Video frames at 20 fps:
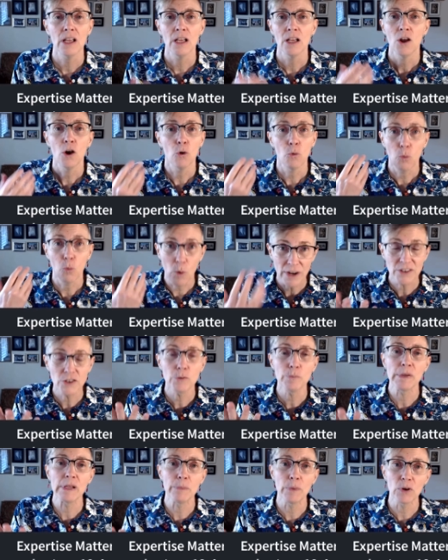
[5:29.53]
When do
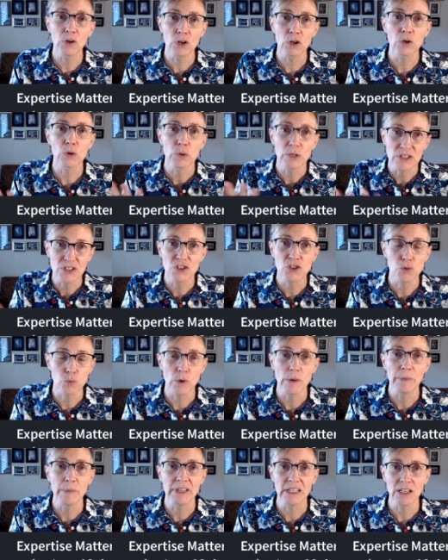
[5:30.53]
people go and swim
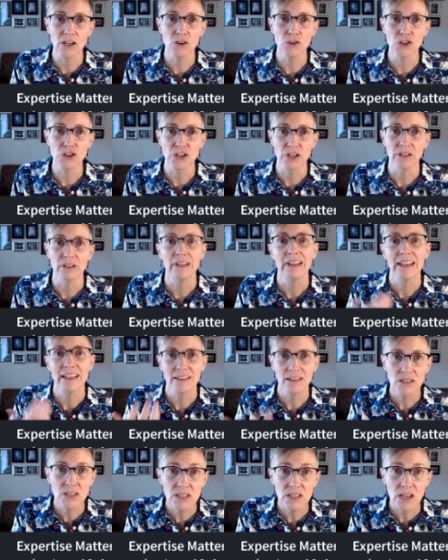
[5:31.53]
in the ocean? In the
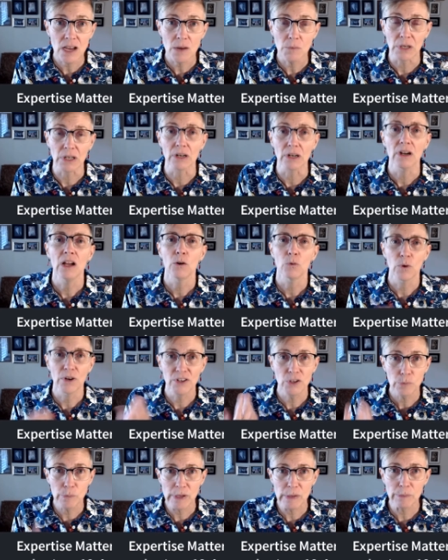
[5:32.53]
summer. When do
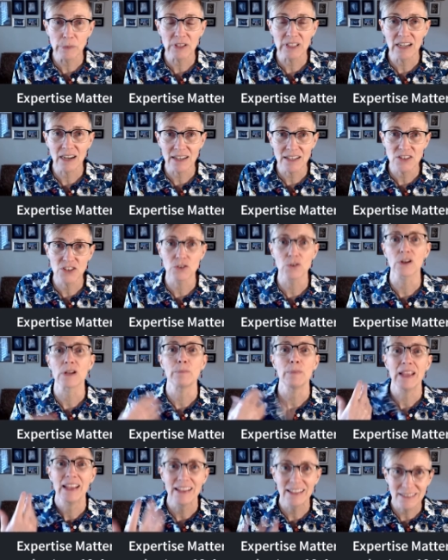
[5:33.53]
people eat ice cream?
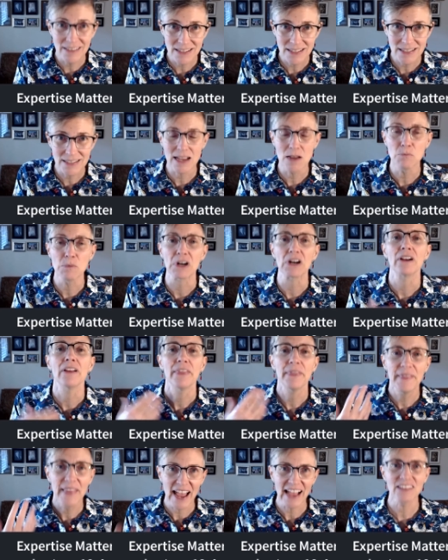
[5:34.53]
In the summer.
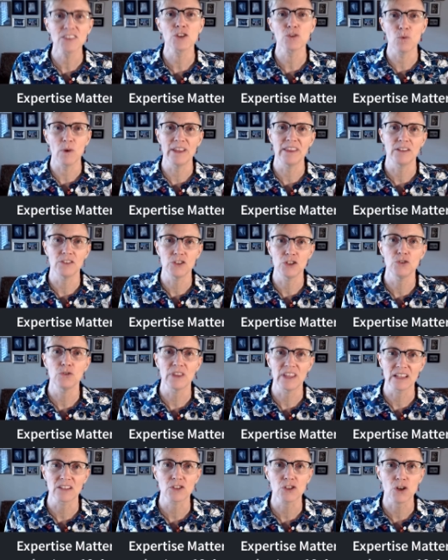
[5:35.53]
That's why the two
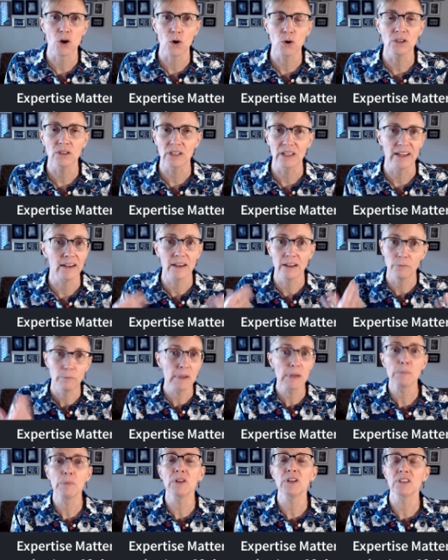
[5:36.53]
things correlate. If
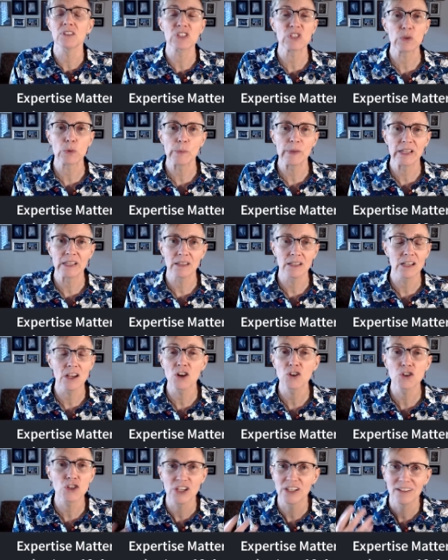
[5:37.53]
people aren't swimming in the
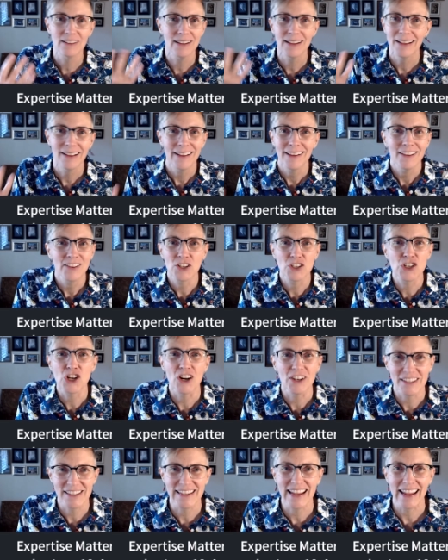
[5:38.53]
ocean, the sharks
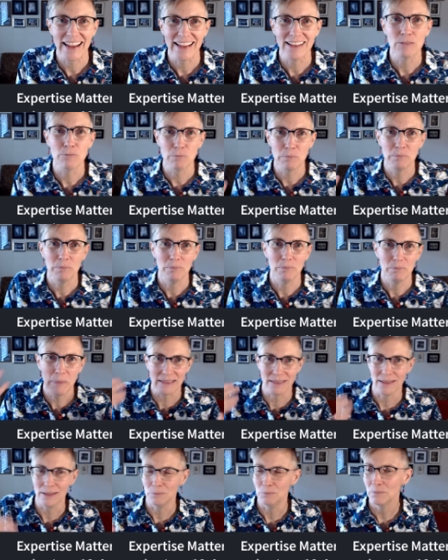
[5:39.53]
can't bite
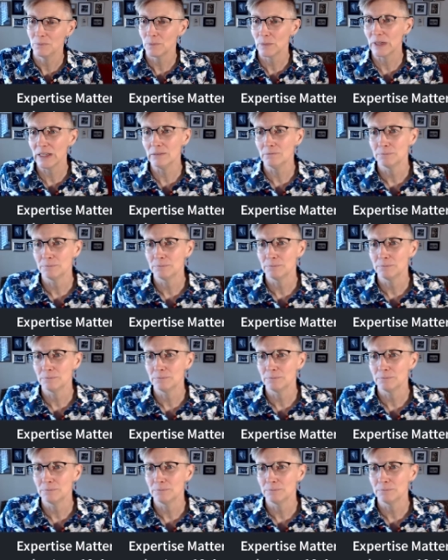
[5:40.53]
them, right?